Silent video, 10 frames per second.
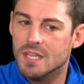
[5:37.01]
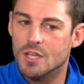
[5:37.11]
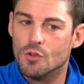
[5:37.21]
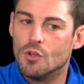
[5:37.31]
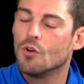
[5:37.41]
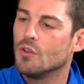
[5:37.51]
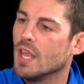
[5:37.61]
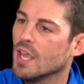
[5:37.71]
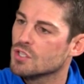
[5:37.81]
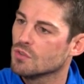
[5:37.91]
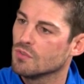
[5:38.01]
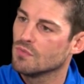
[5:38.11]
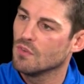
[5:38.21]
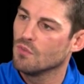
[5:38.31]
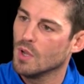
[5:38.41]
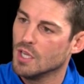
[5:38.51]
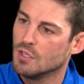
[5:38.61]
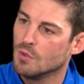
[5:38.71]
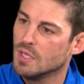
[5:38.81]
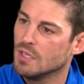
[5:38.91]
unknown nature of what
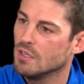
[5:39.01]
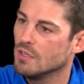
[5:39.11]
you're doing.